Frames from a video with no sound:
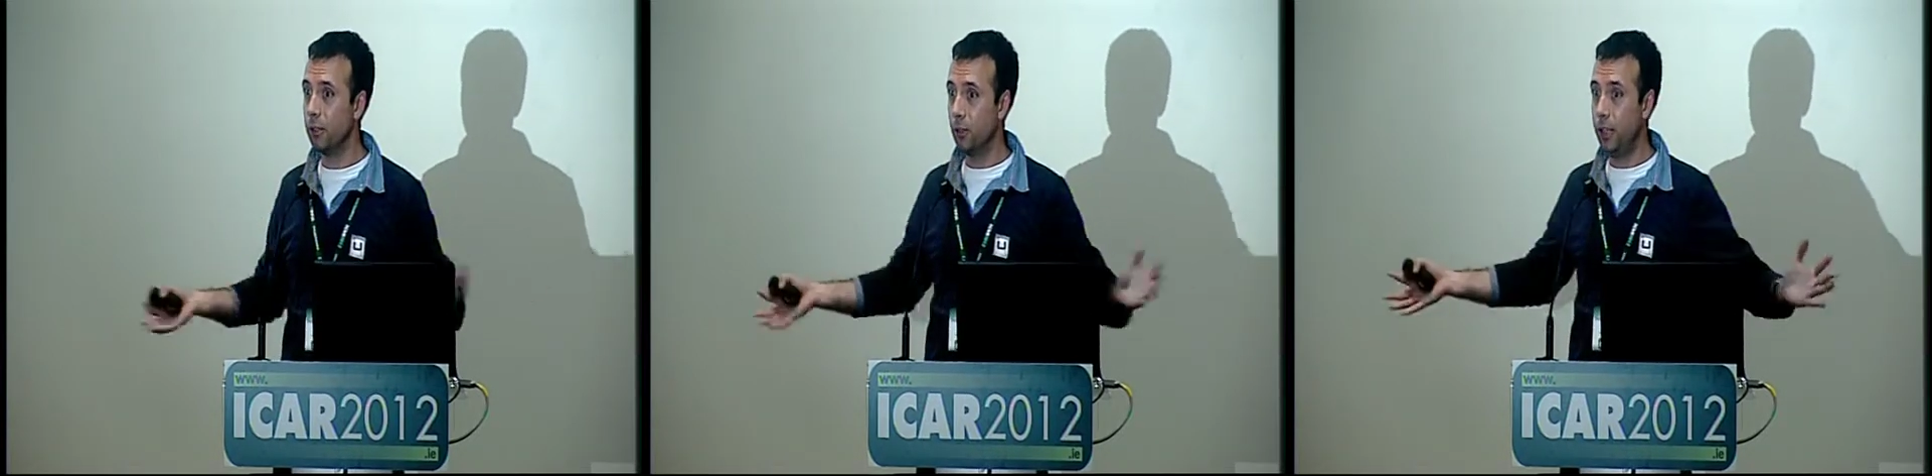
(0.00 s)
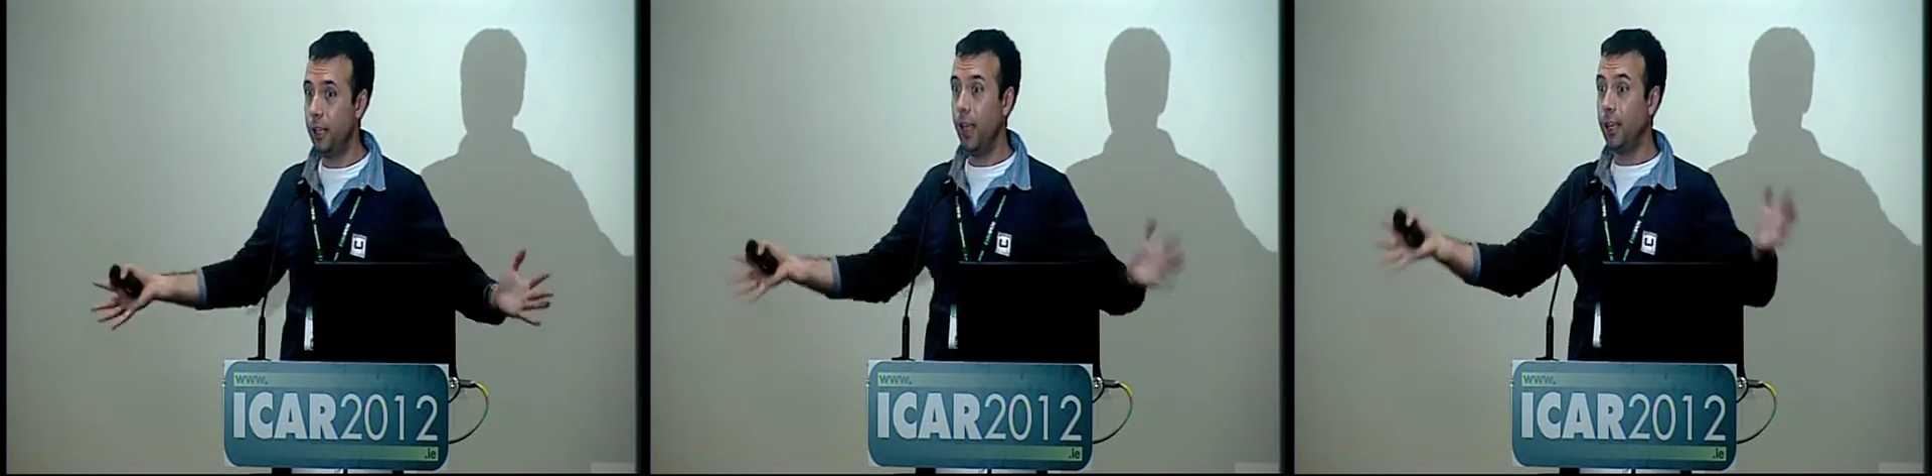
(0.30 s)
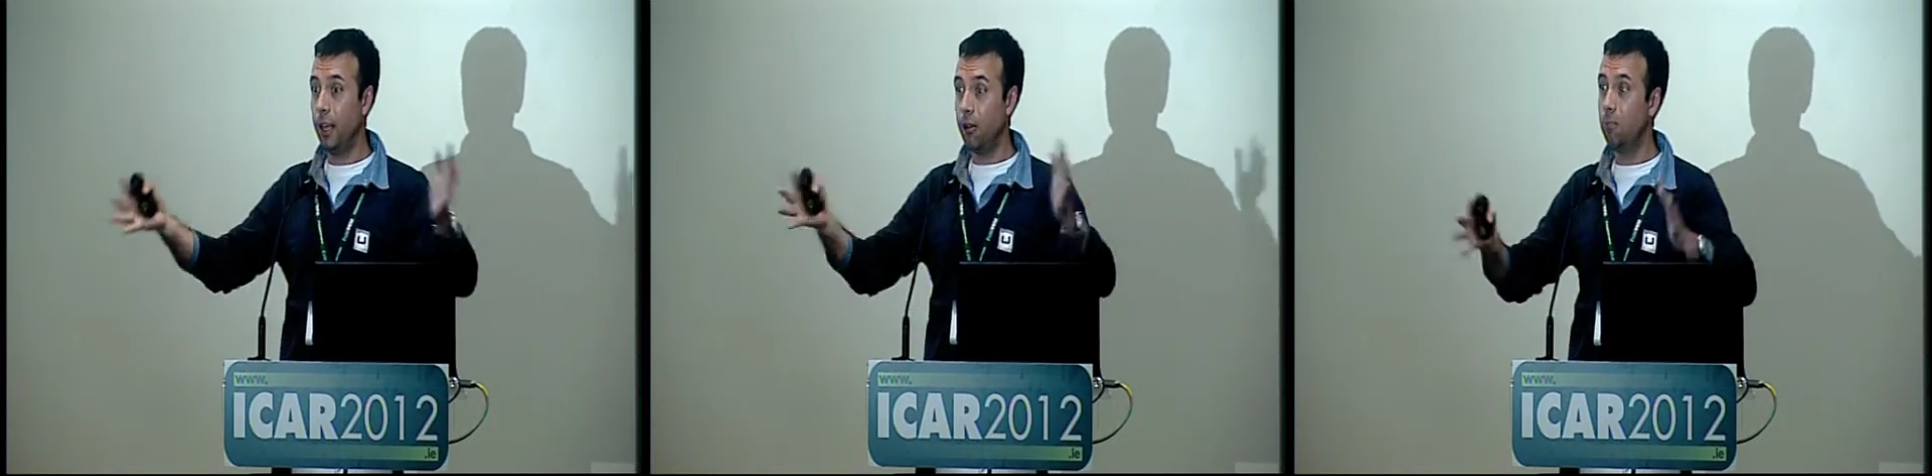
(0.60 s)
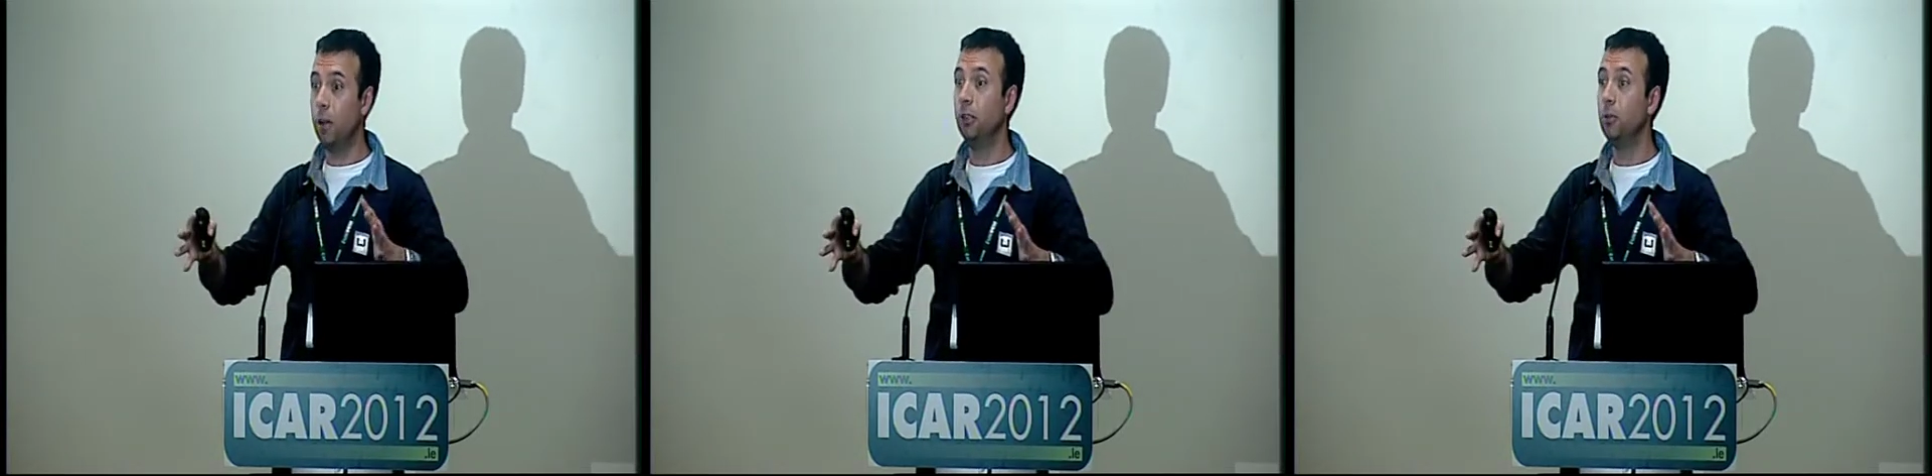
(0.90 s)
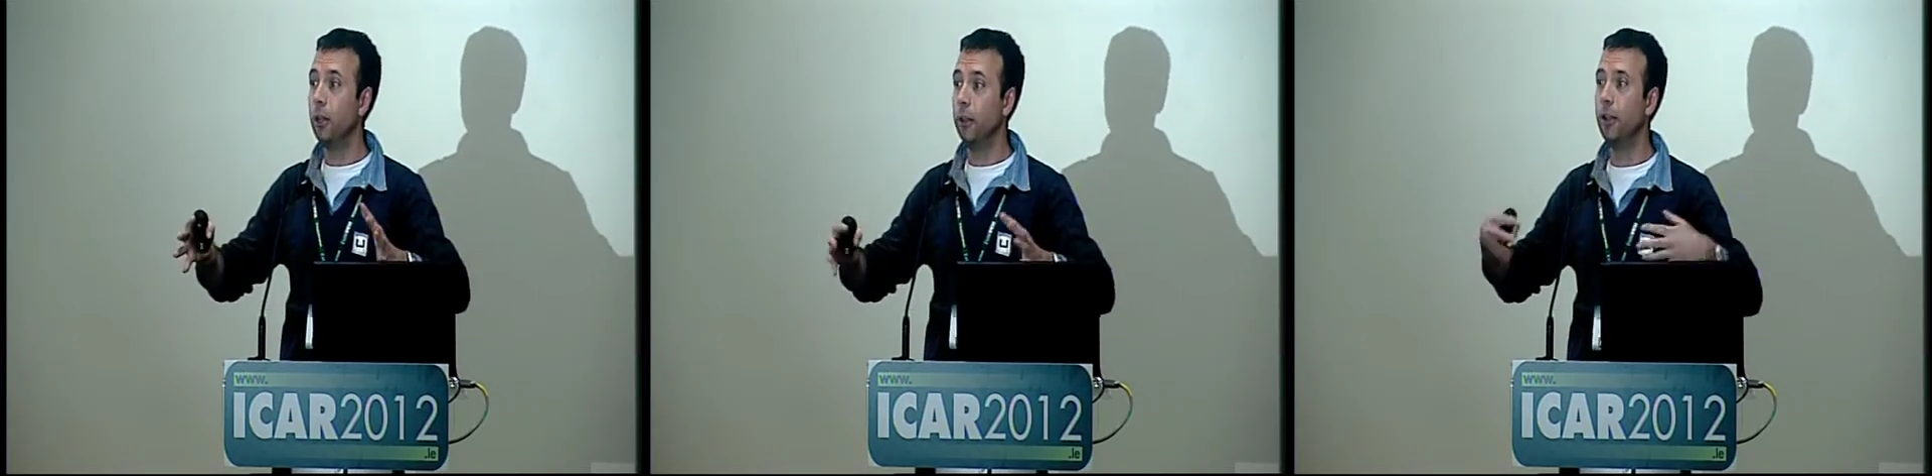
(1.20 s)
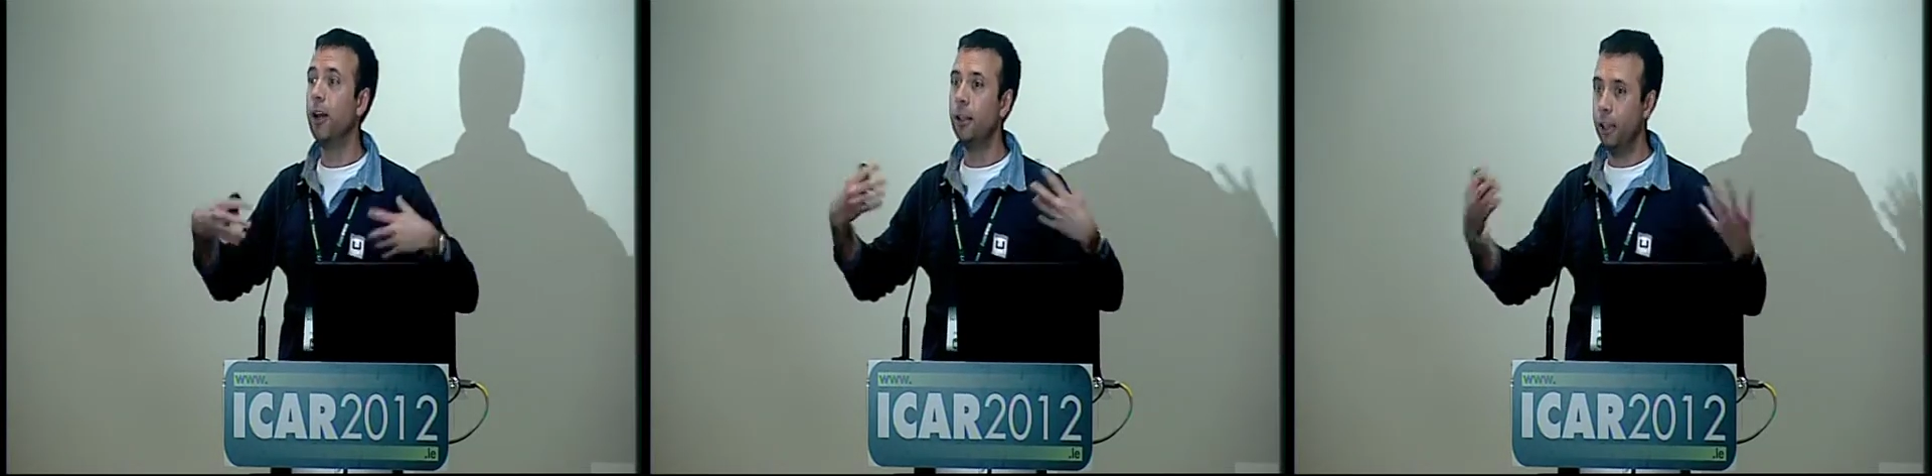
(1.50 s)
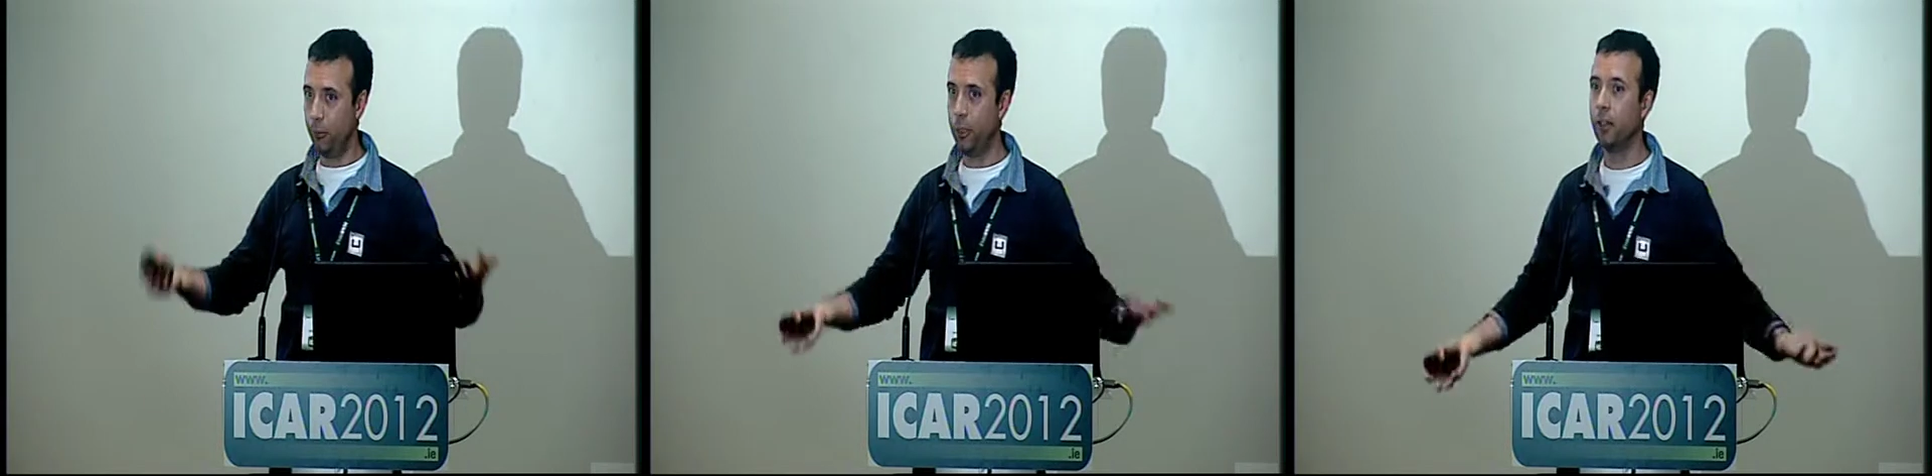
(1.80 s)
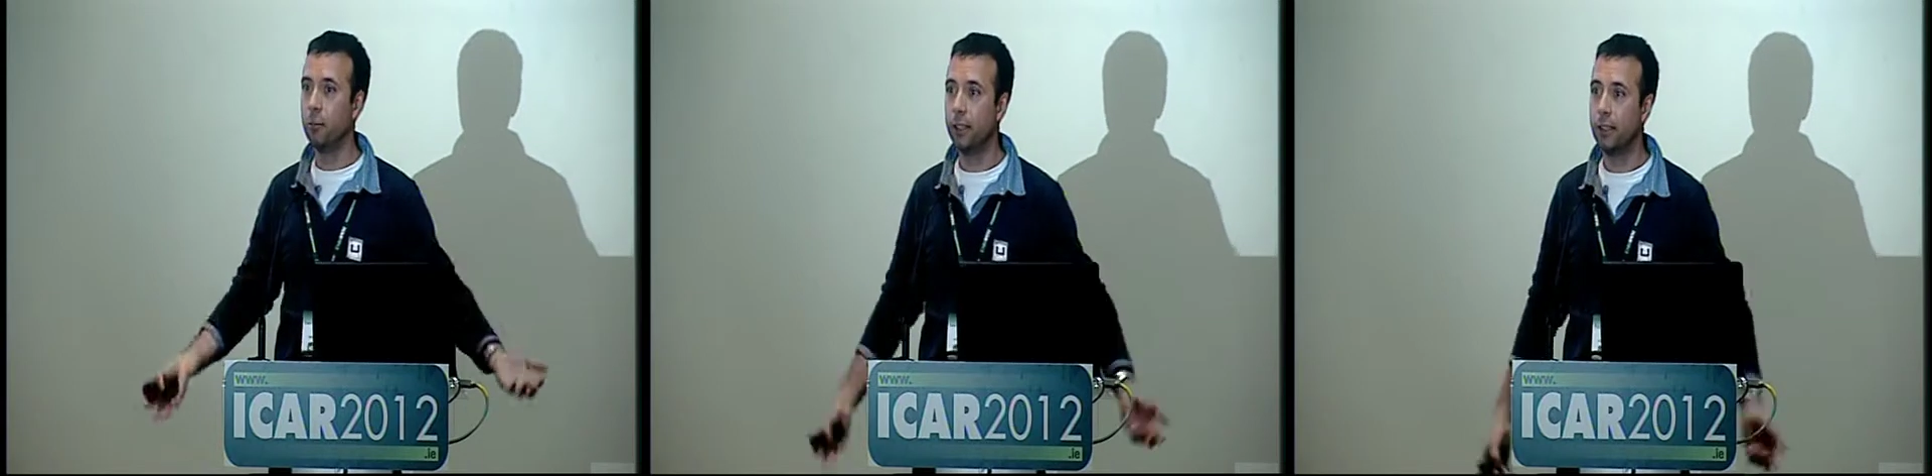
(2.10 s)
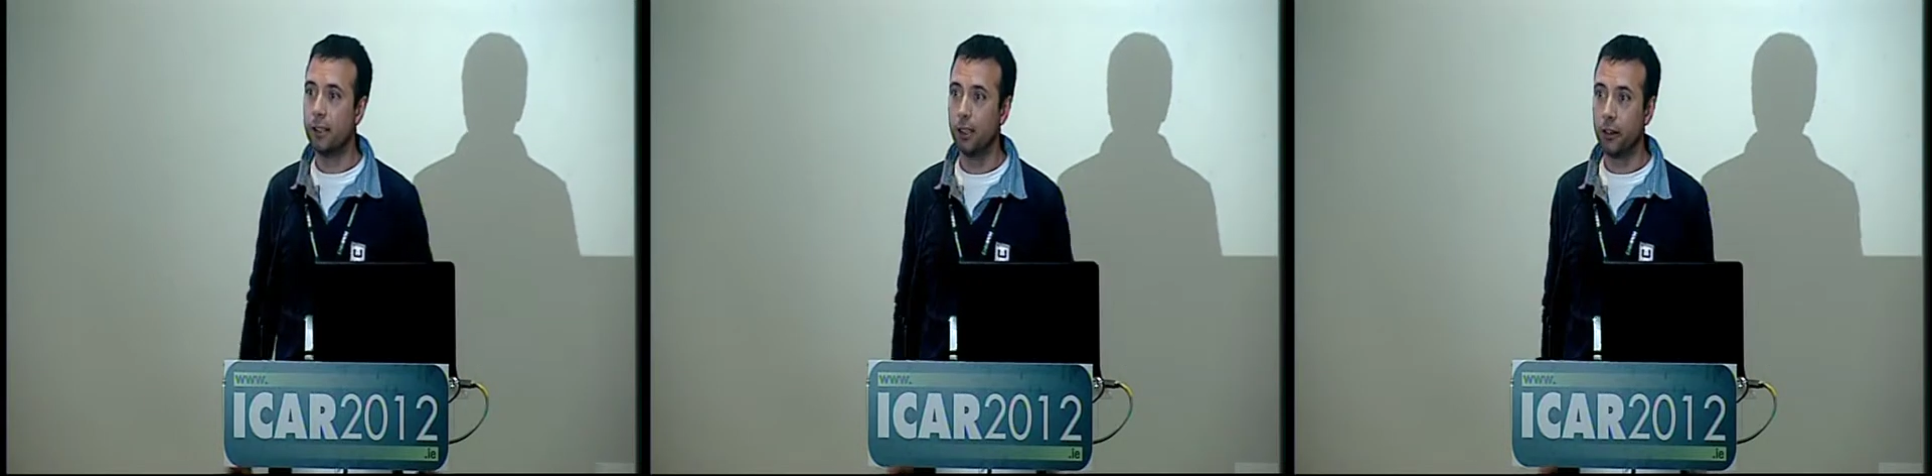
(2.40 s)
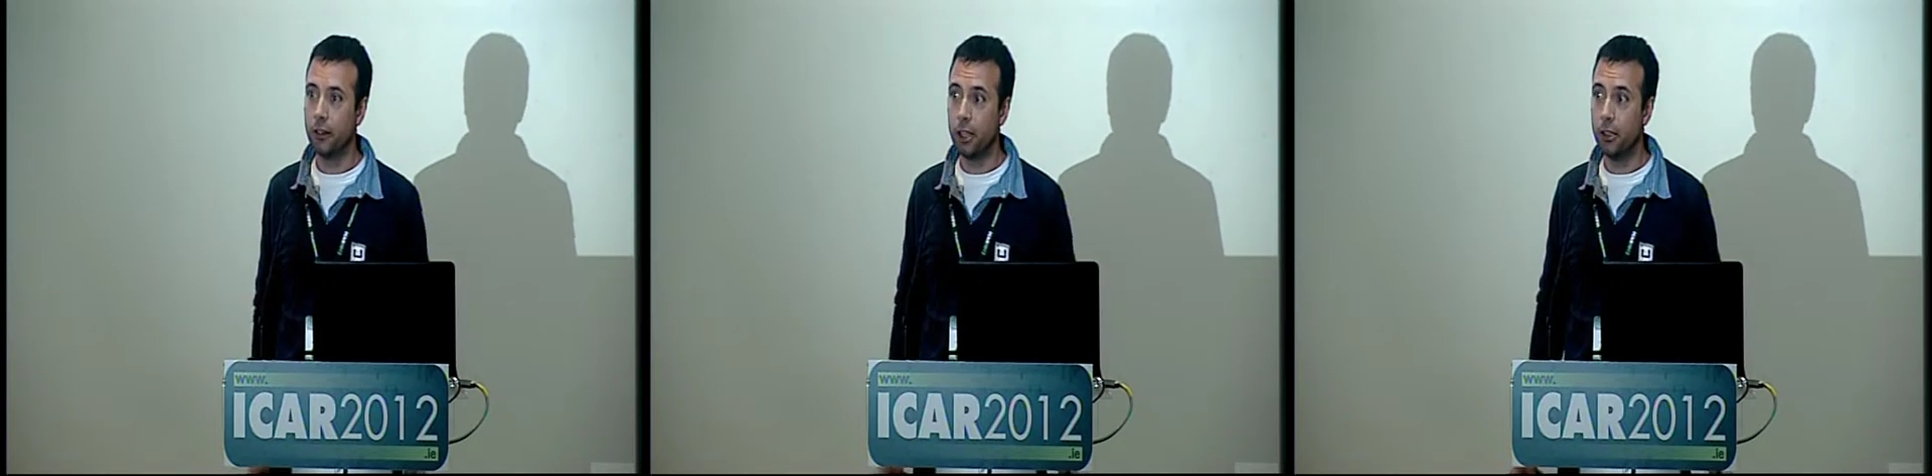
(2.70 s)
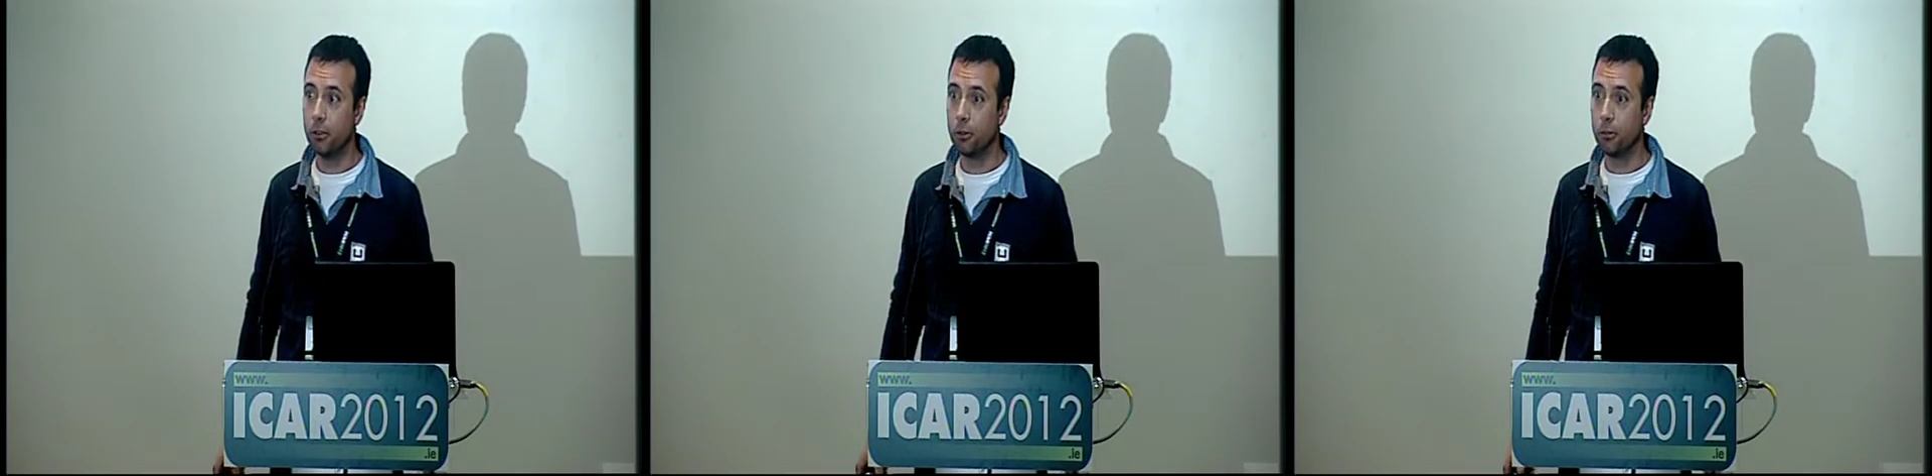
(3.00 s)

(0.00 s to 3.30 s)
So then I can combine together, and then we can make the standardization.